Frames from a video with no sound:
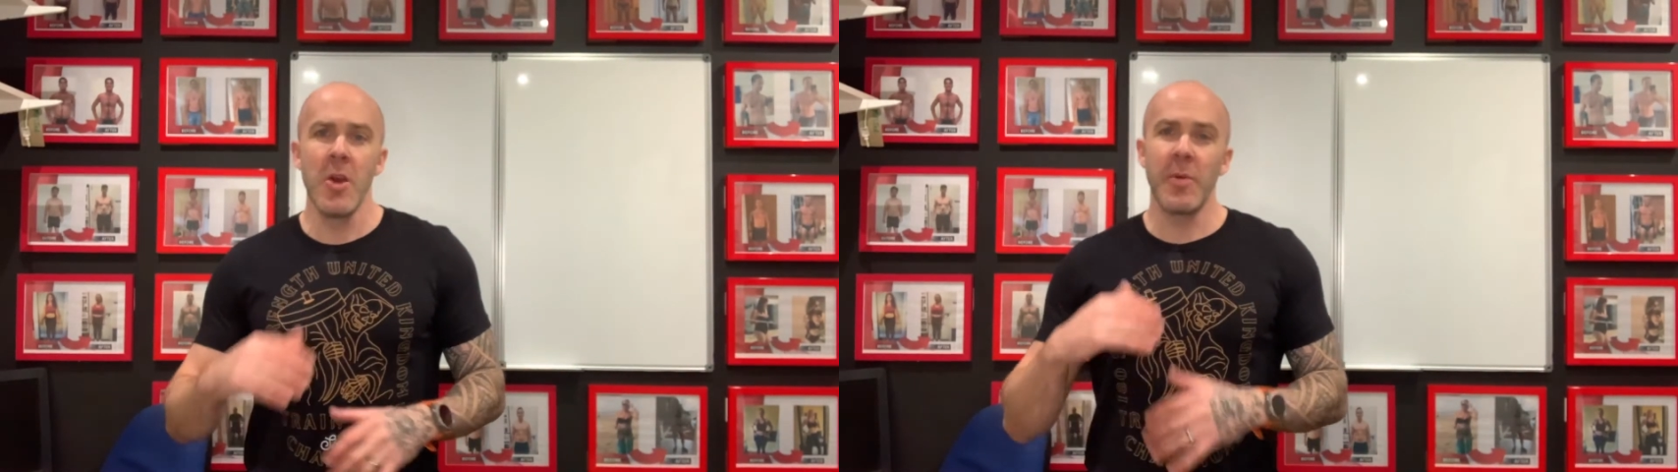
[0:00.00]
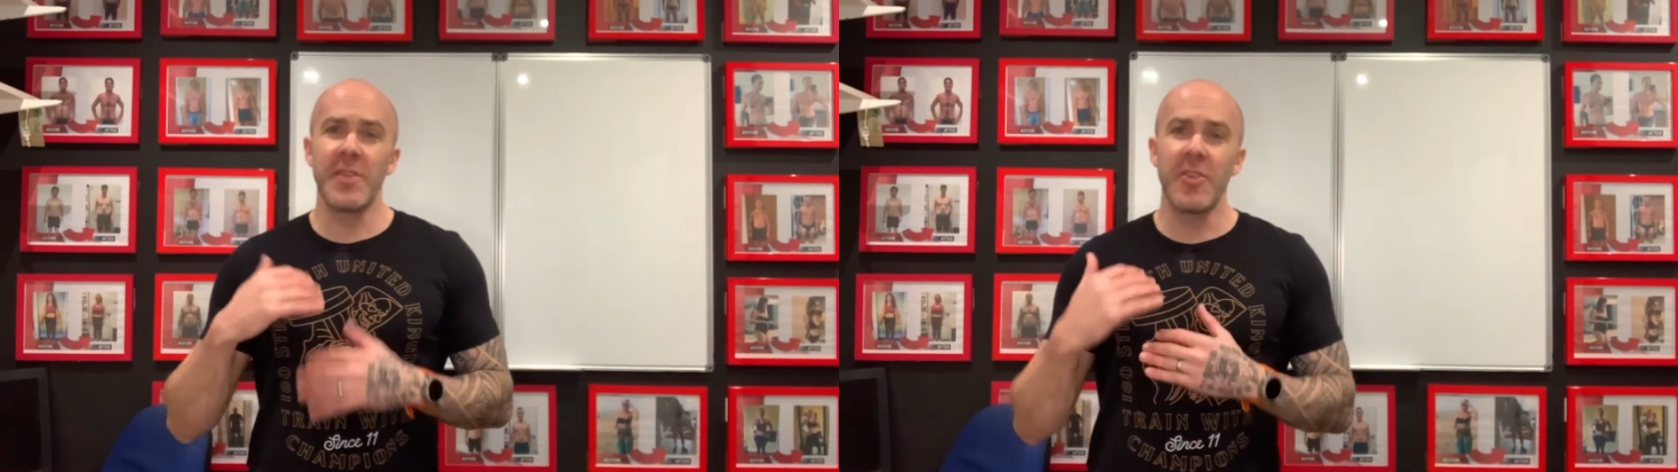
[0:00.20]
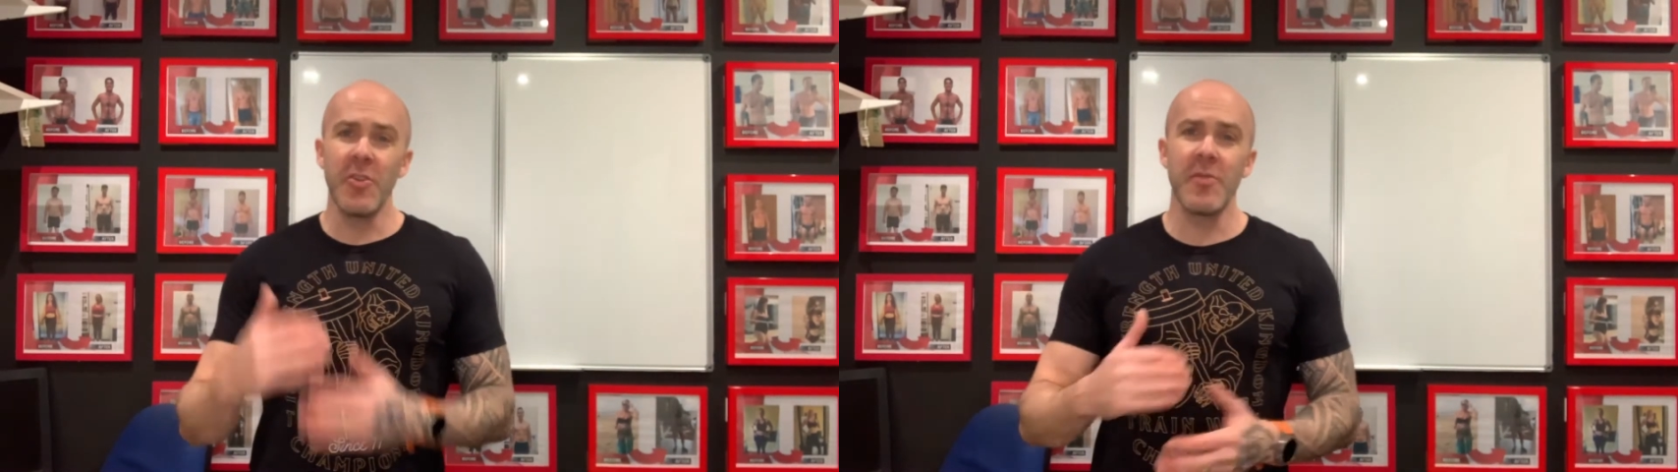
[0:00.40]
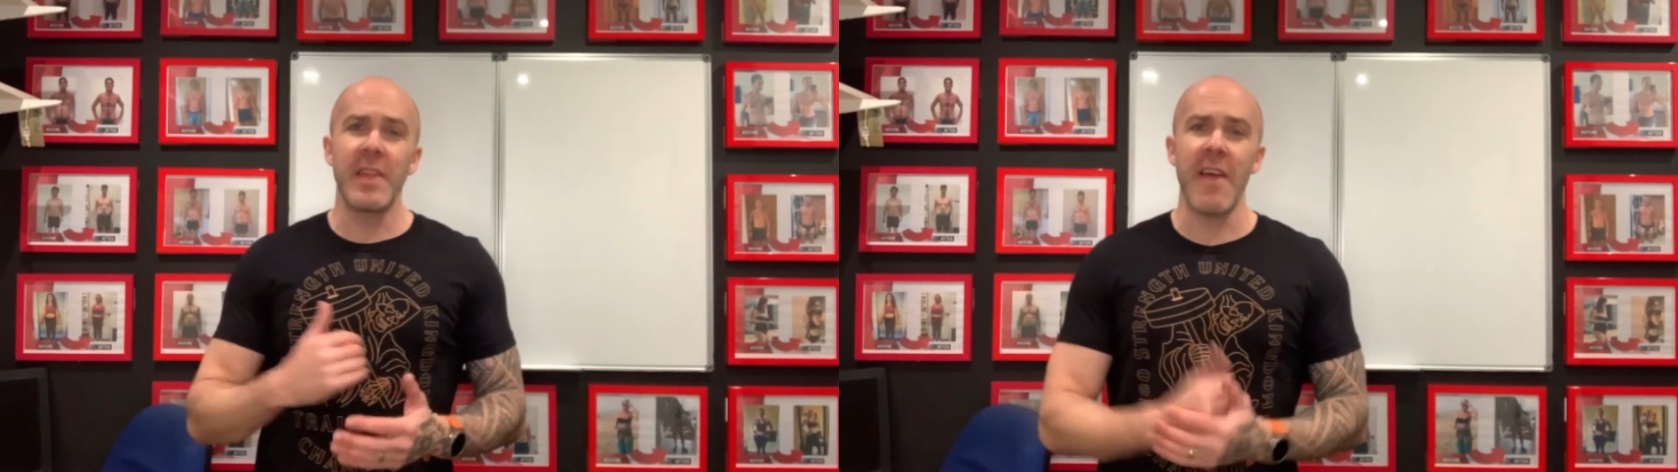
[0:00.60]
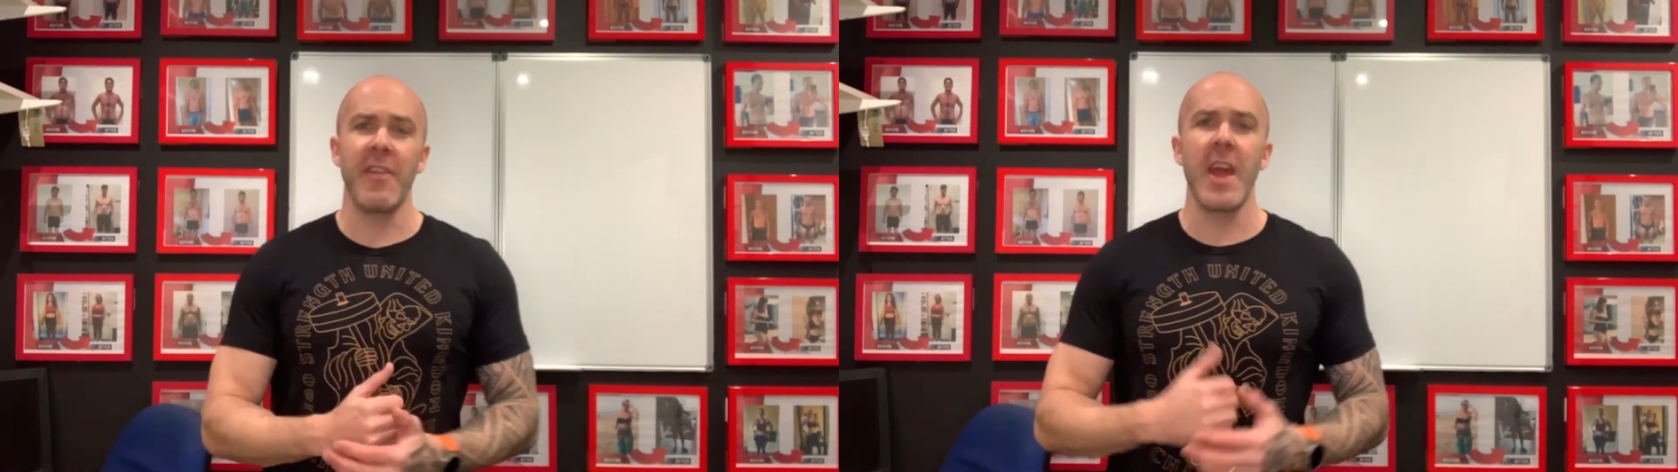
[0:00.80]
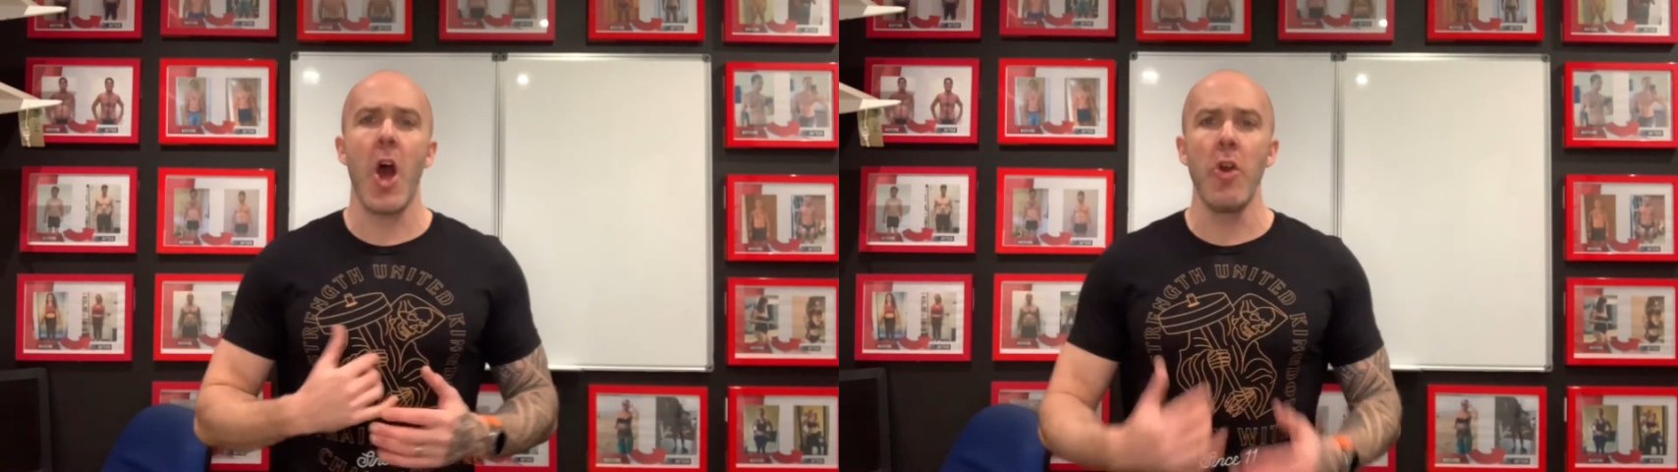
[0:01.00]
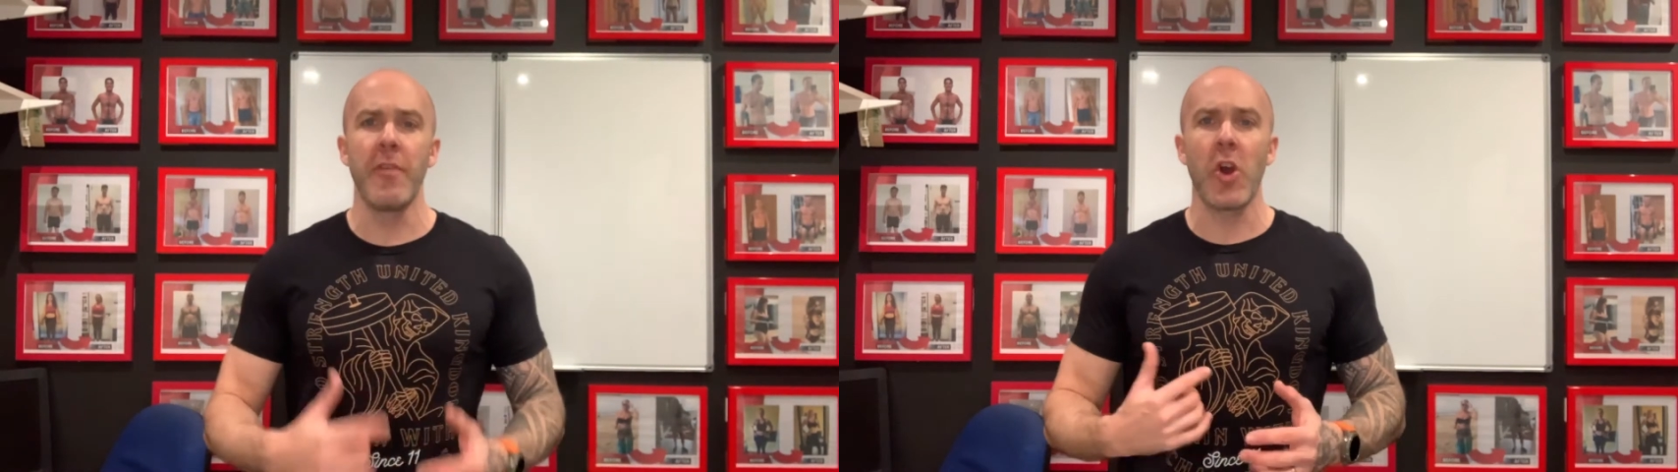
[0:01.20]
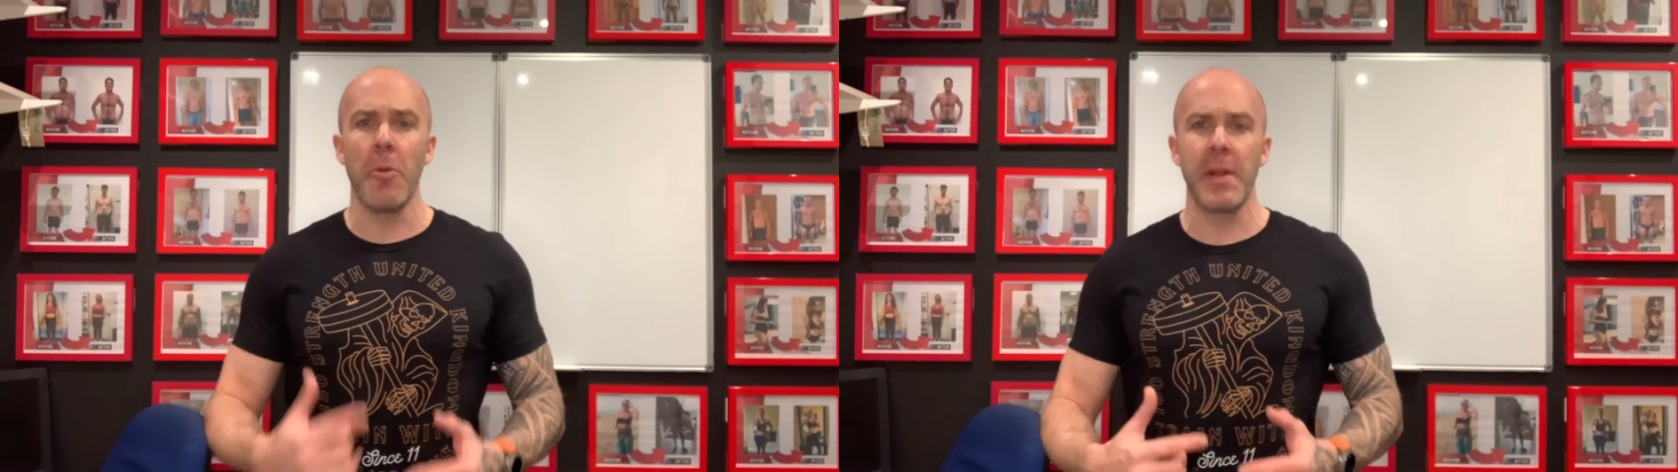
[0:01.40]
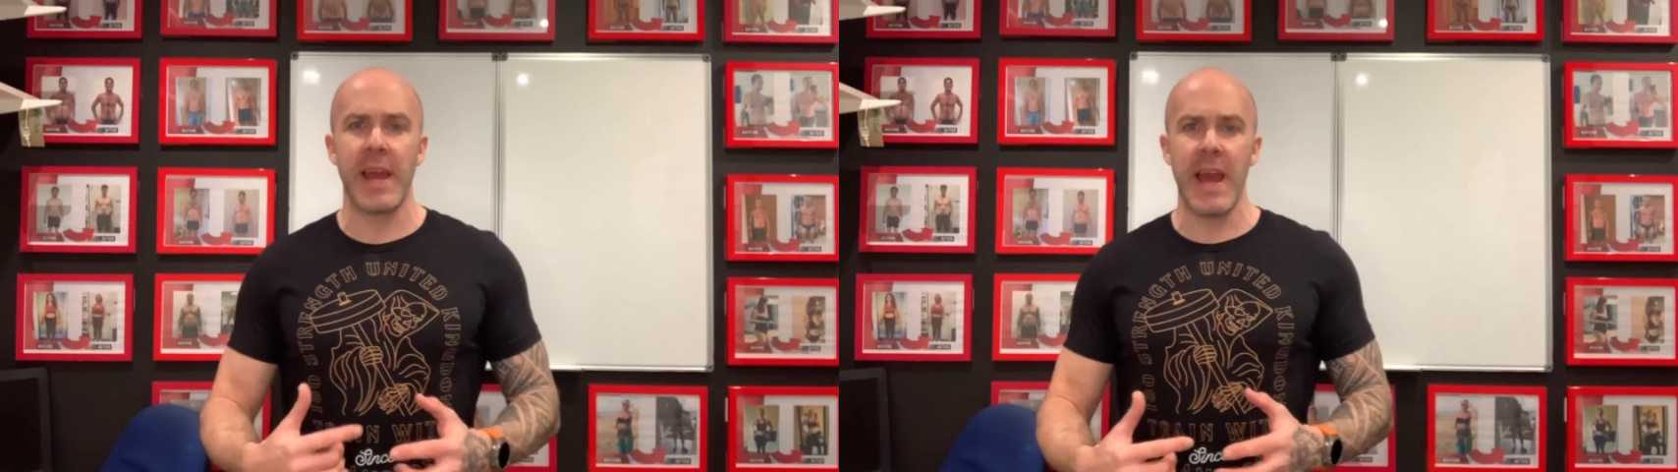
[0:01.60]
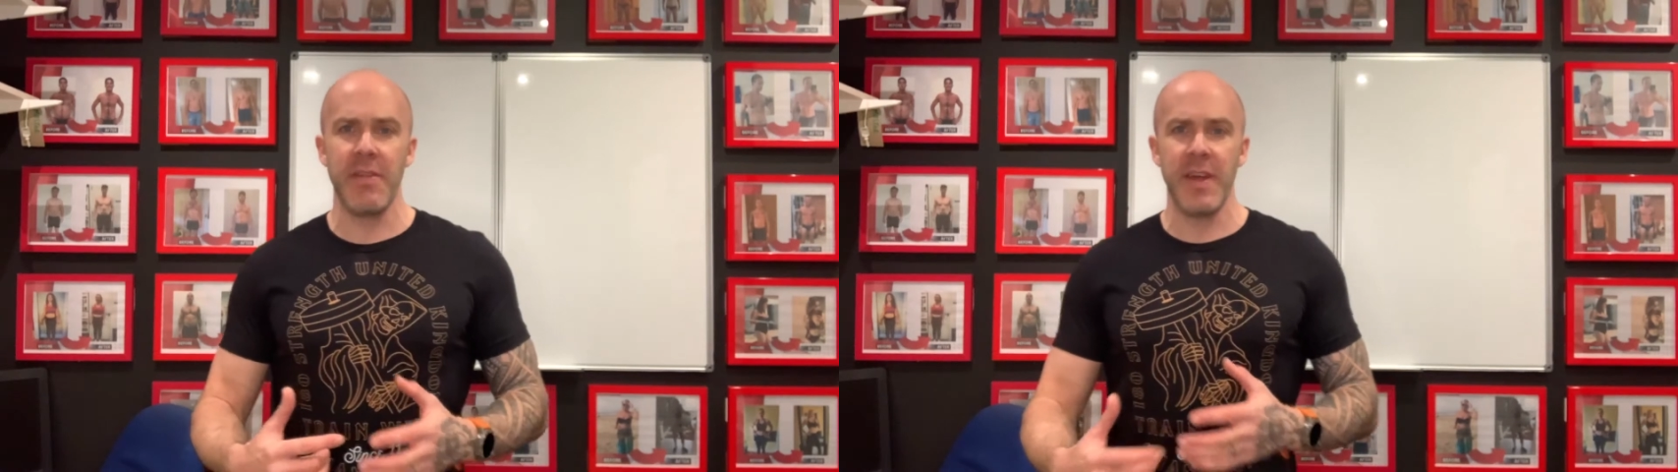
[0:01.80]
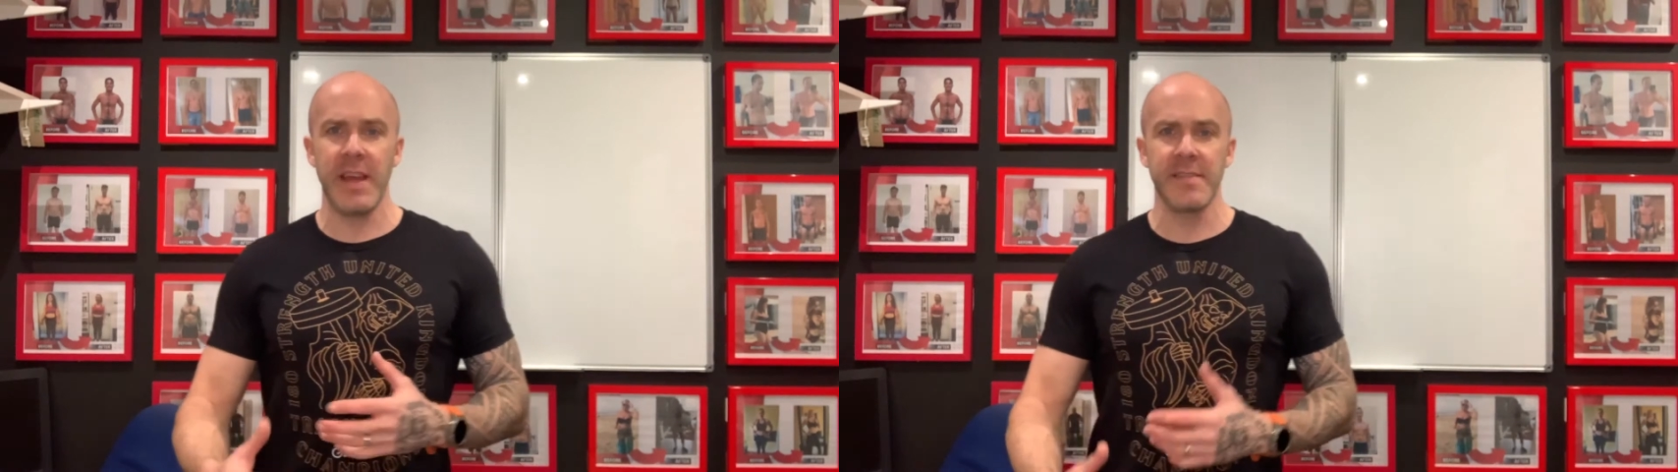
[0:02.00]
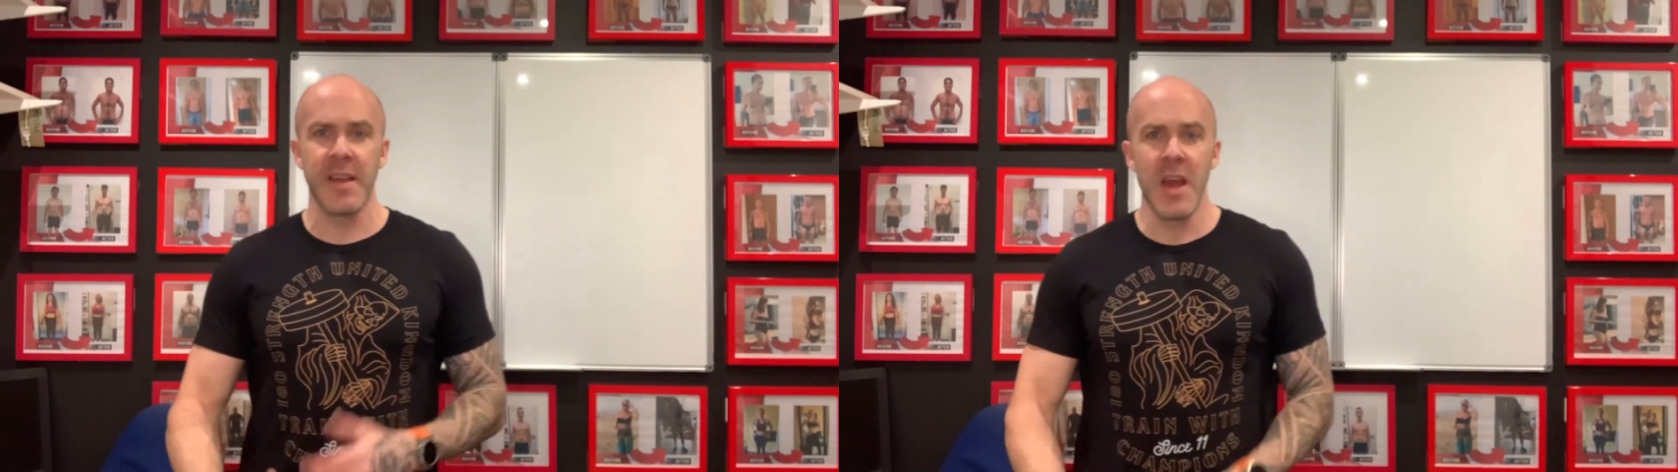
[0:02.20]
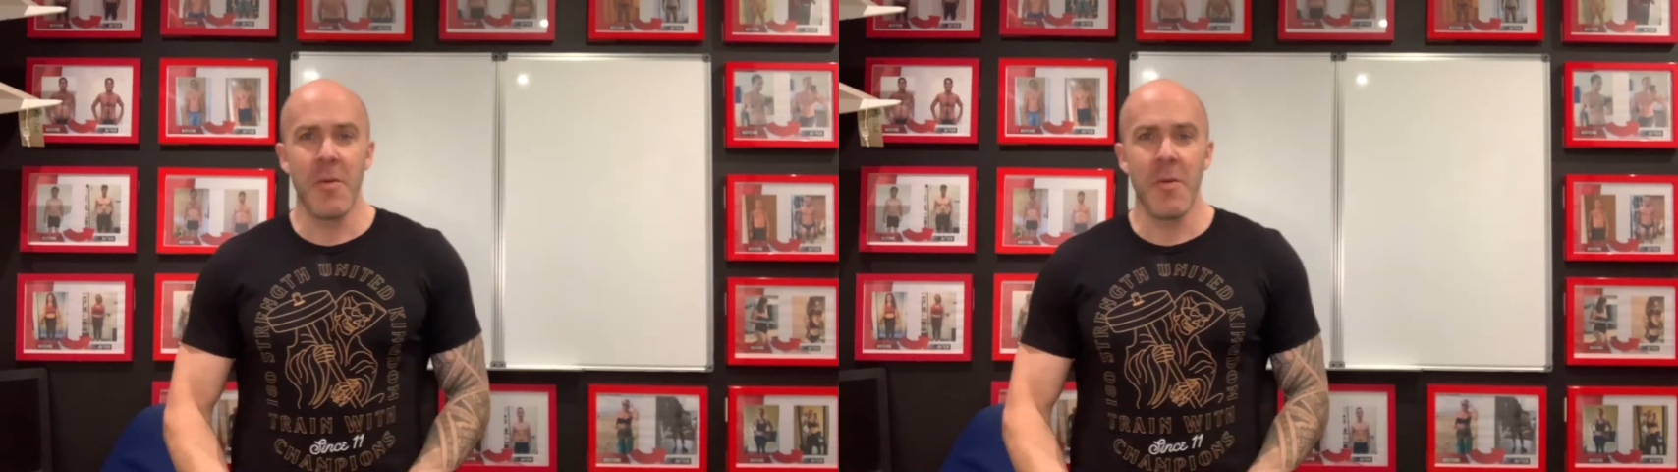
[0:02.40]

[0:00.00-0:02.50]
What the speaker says: we do definitely overcomplicate things,